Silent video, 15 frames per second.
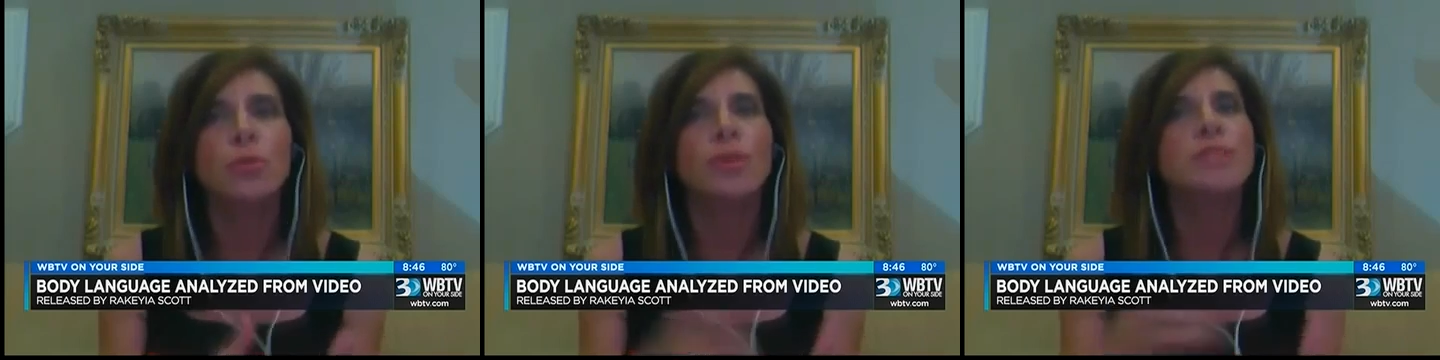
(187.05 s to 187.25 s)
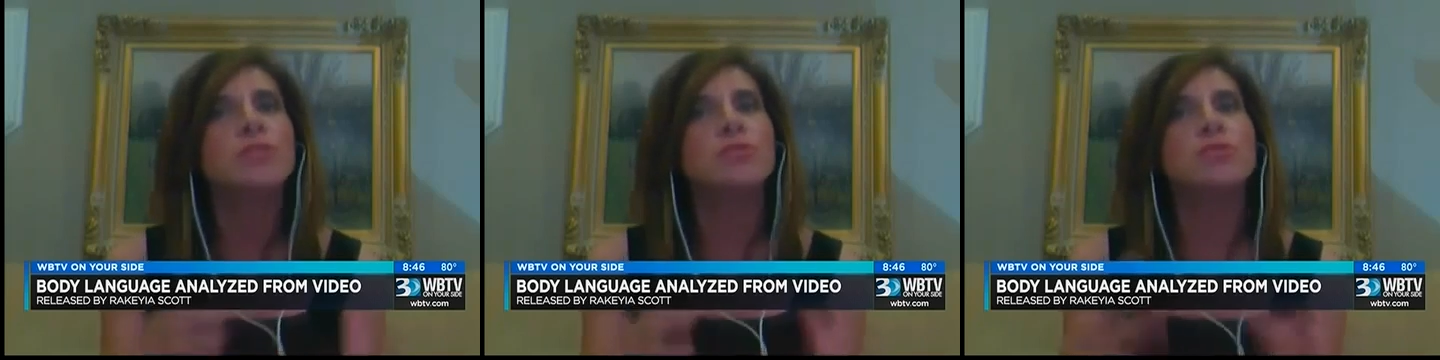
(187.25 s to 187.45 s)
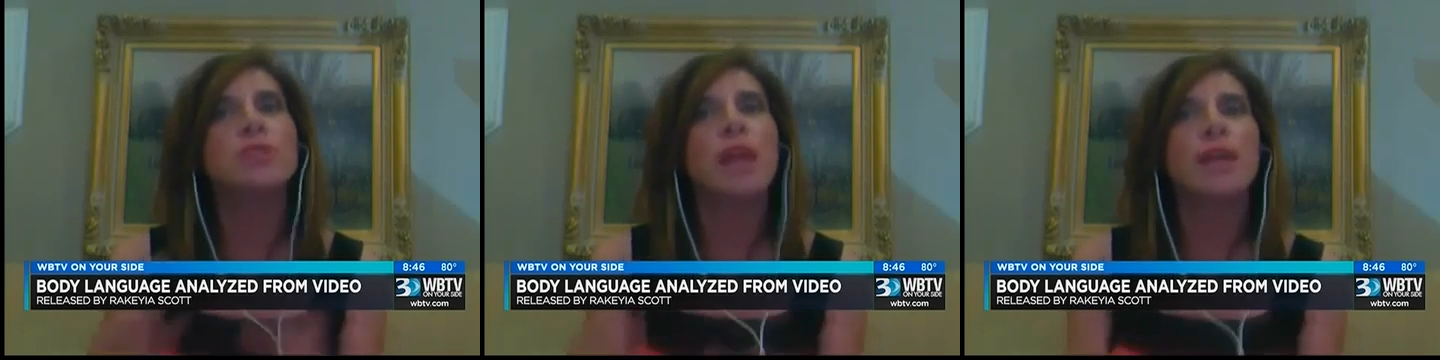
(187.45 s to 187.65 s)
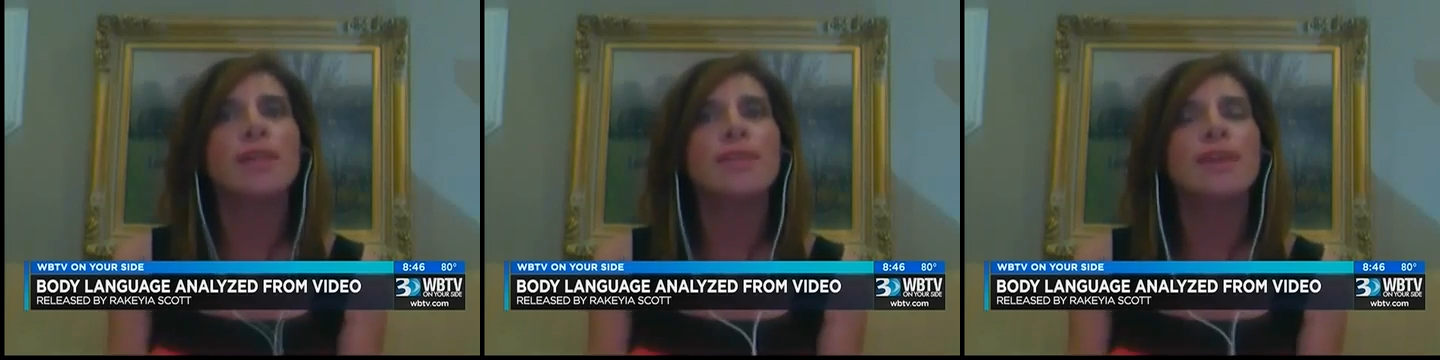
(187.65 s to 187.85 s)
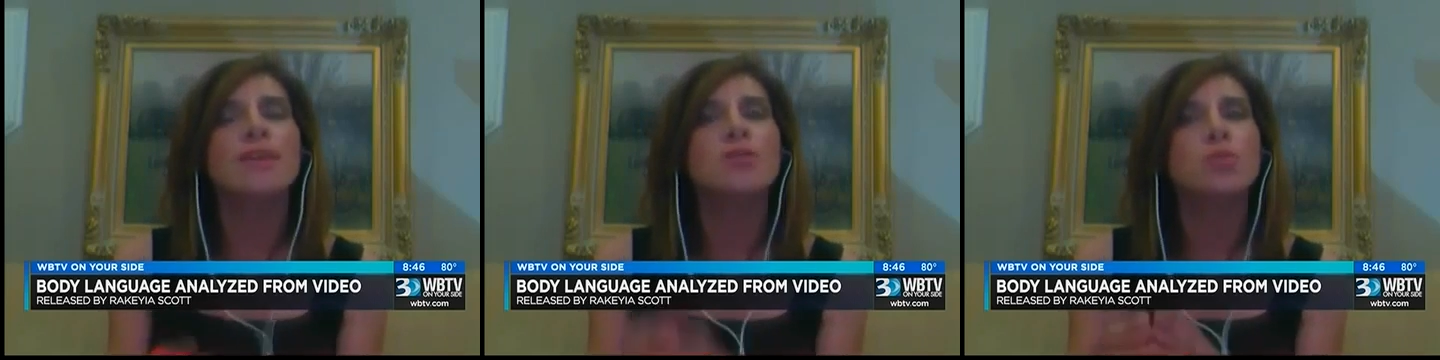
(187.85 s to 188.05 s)
because there's a lot of
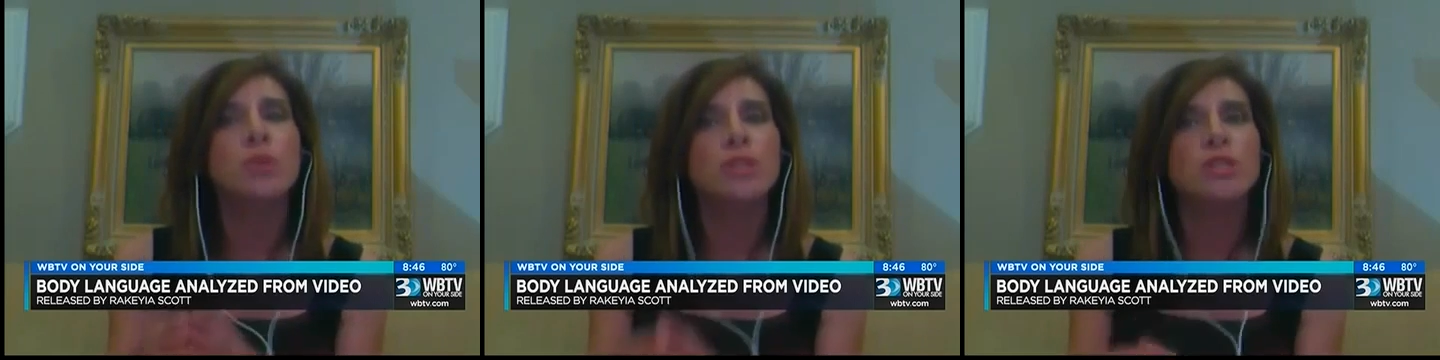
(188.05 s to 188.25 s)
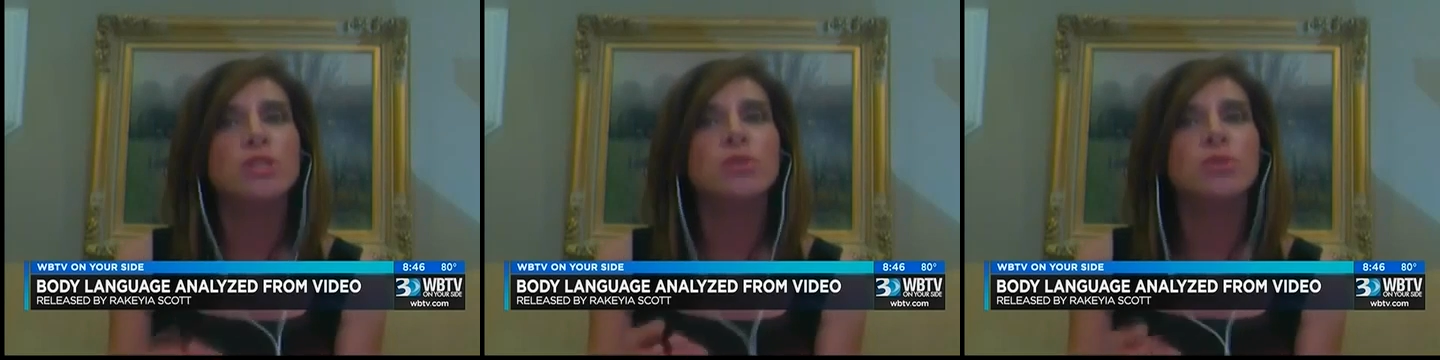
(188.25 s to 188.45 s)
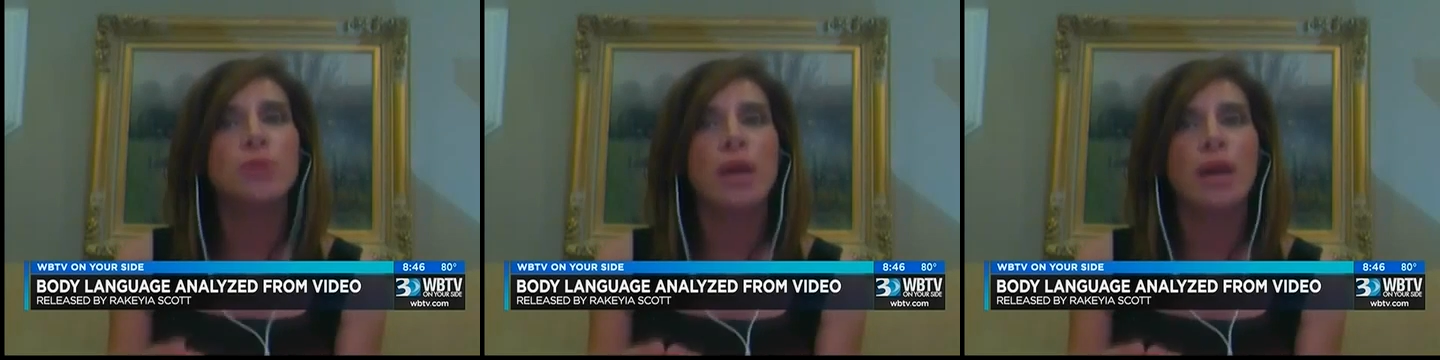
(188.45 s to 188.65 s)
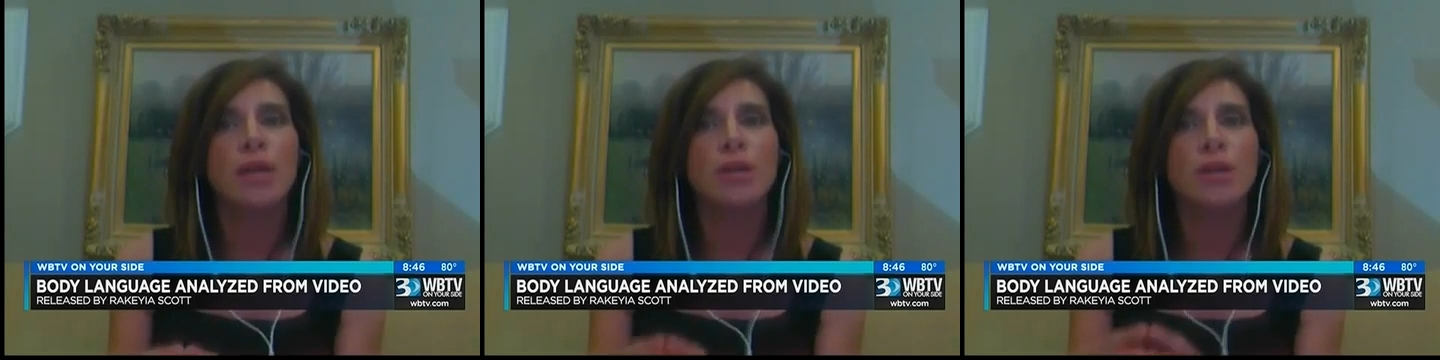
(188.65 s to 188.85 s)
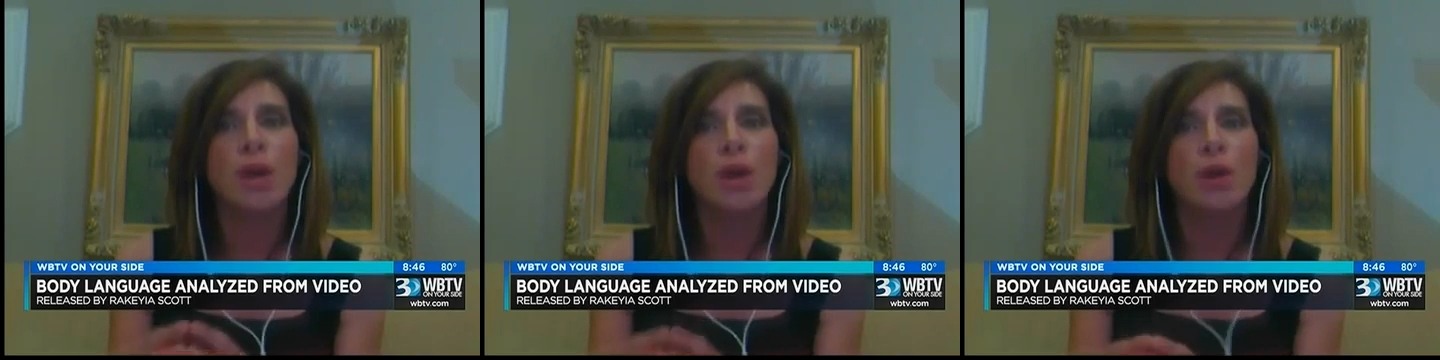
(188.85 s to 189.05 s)
things we do
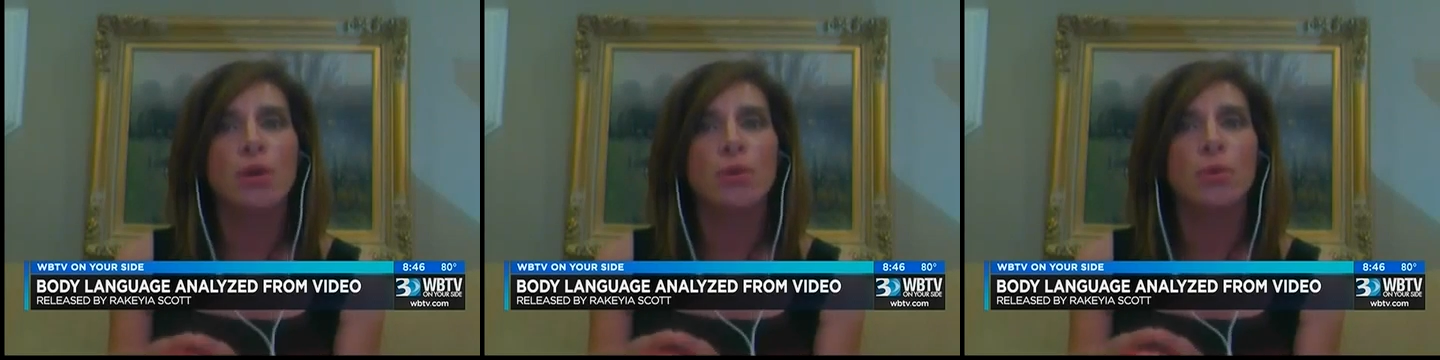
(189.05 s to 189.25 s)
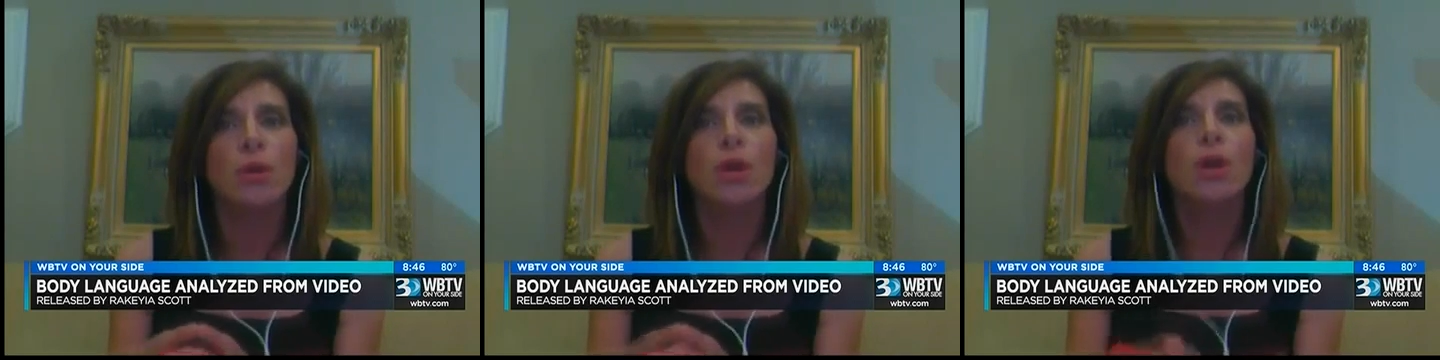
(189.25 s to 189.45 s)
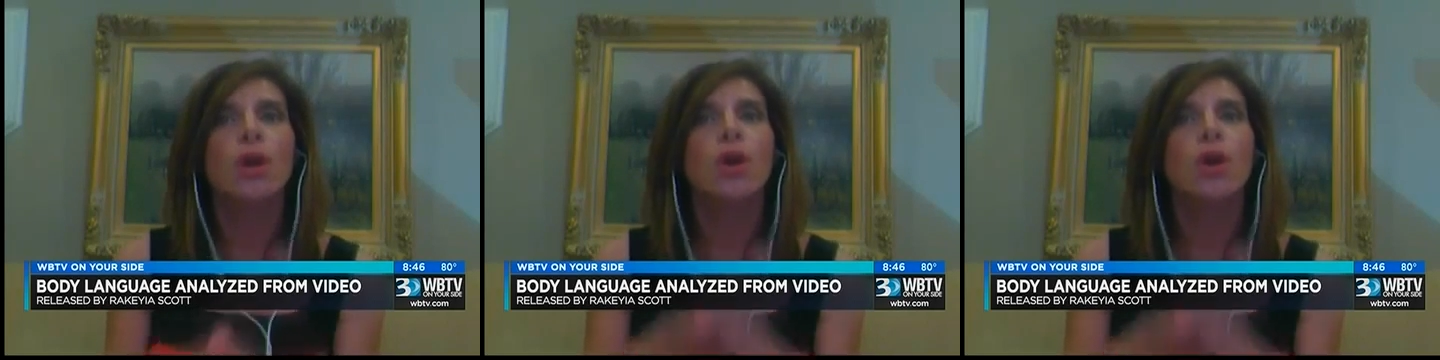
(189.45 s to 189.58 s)
not know